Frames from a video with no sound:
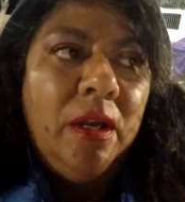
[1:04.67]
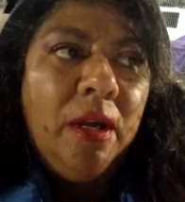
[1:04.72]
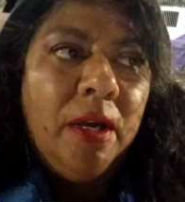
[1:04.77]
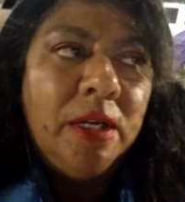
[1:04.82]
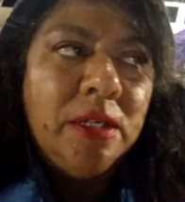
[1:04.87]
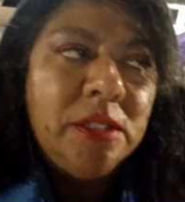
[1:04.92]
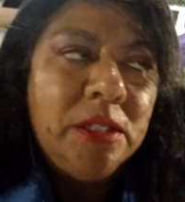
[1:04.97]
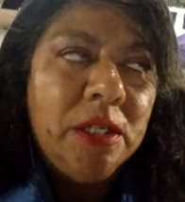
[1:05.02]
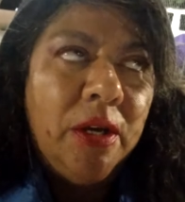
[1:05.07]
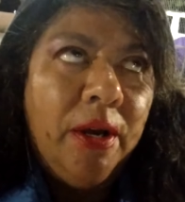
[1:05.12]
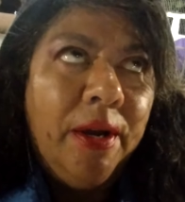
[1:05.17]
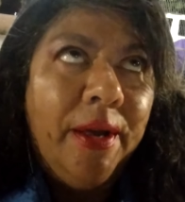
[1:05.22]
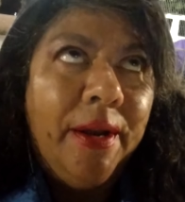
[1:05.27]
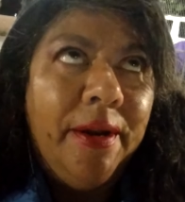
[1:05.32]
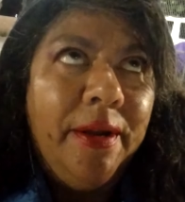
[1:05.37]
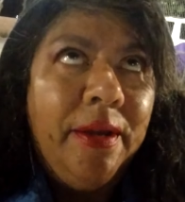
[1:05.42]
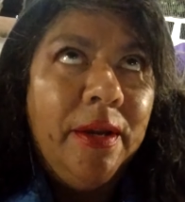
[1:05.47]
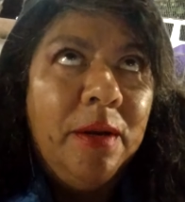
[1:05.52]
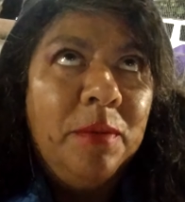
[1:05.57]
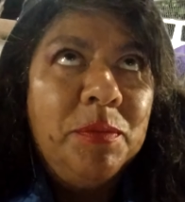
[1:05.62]
yeah, so I
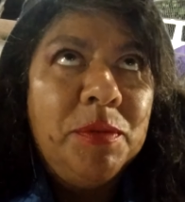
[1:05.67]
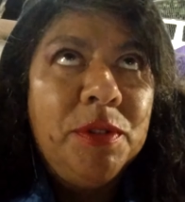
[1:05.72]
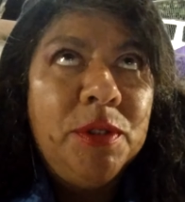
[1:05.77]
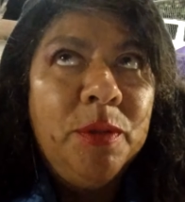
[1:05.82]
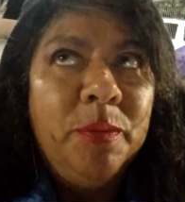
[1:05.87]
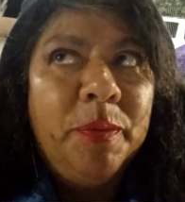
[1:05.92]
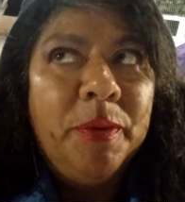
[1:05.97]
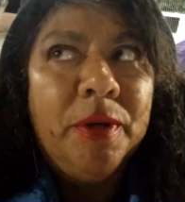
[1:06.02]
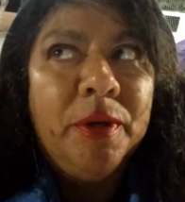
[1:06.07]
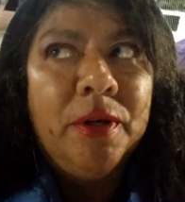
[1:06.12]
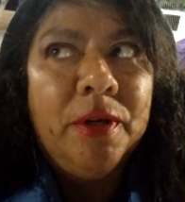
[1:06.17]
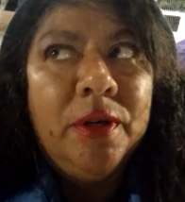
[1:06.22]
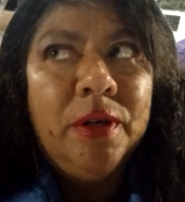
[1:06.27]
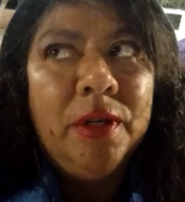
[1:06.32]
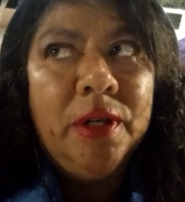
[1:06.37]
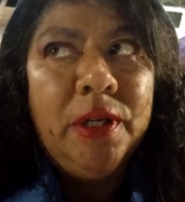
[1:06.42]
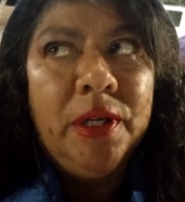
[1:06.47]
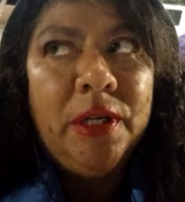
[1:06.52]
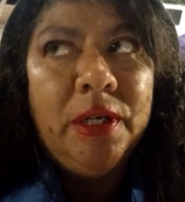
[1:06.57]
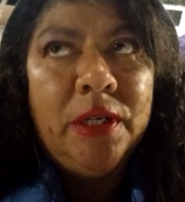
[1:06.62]
gotta get up super
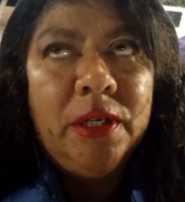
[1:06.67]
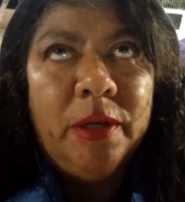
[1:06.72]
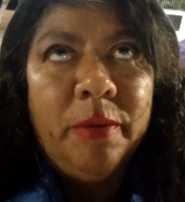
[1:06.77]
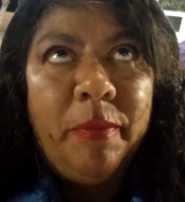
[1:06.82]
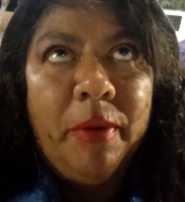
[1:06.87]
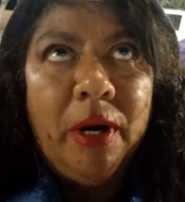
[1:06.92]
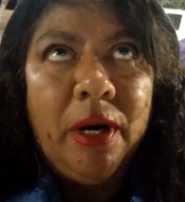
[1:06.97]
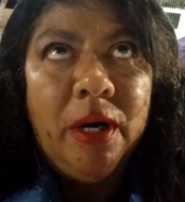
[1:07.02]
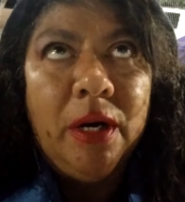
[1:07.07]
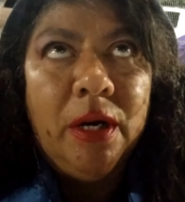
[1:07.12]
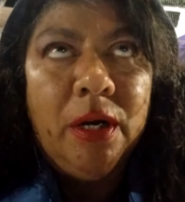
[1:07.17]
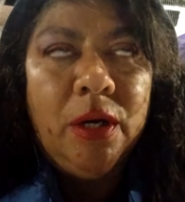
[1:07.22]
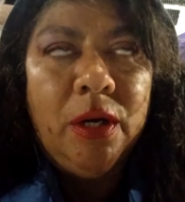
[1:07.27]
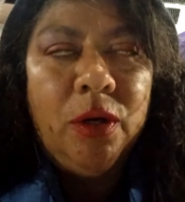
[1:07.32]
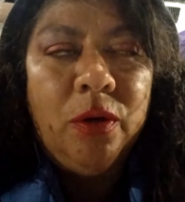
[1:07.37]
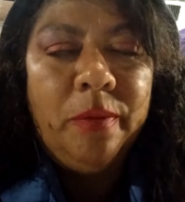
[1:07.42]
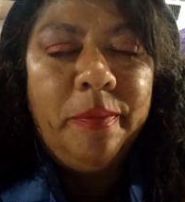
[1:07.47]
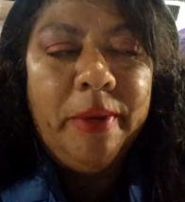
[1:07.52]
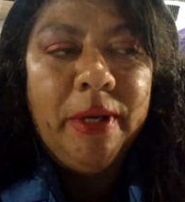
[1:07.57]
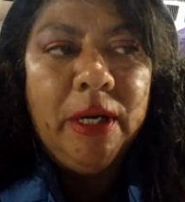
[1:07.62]
early
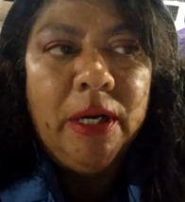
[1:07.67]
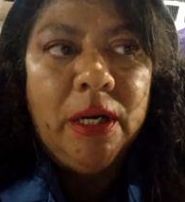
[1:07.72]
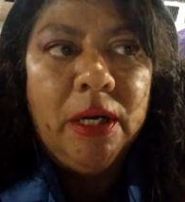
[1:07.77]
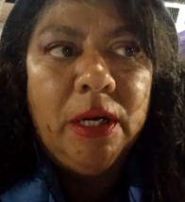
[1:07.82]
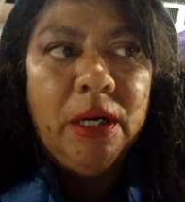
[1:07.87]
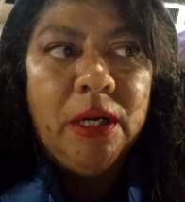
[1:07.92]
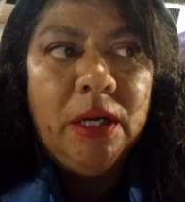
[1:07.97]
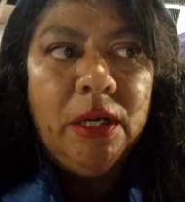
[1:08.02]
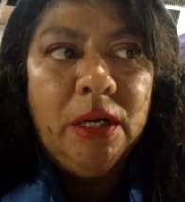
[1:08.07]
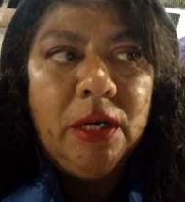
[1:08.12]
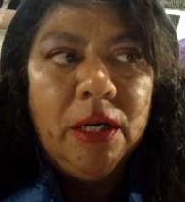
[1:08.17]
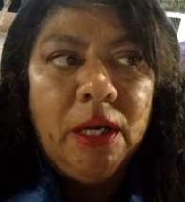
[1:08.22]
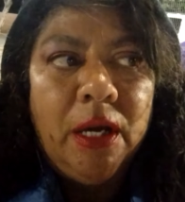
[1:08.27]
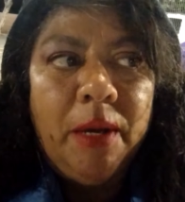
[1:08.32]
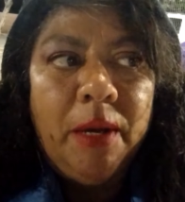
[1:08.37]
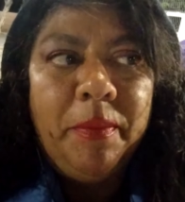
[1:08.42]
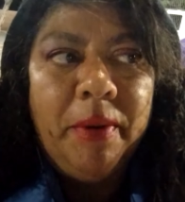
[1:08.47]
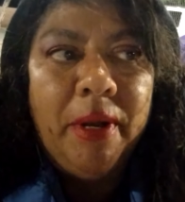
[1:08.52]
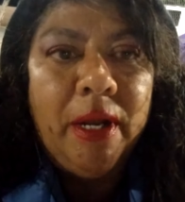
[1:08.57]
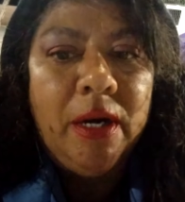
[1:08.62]
tomorrow. Oh my god,
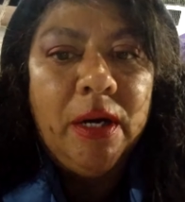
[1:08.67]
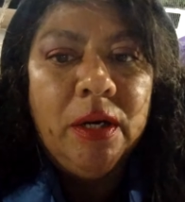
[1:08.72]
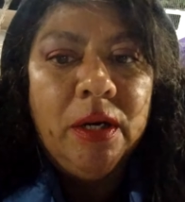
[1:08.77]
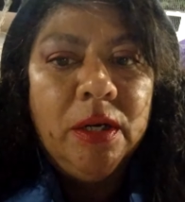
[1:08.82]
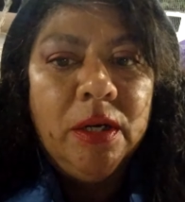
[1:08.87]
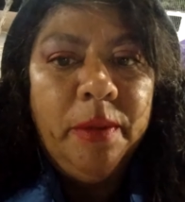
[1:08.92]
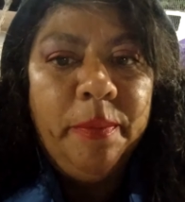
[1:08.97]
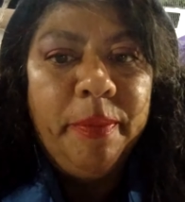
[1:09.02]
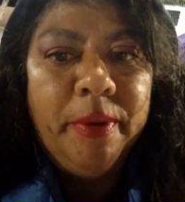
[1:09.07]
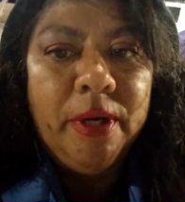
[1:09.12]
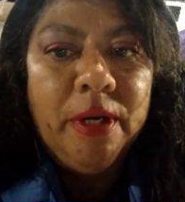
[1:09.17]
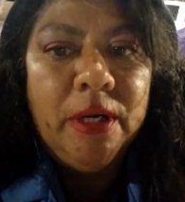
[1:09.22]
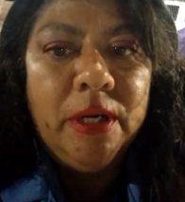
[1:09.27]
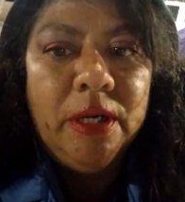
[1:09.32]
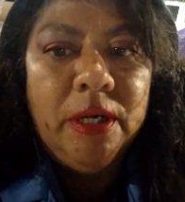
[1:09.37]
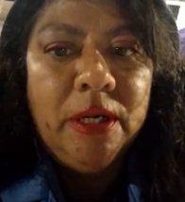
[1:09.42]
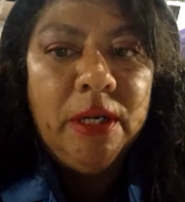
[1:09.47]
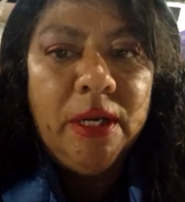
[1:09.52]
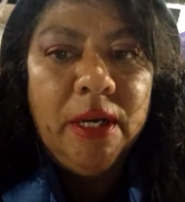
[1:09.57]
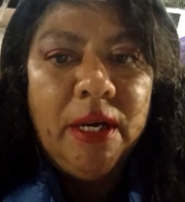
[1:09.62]
I'm not an early bird.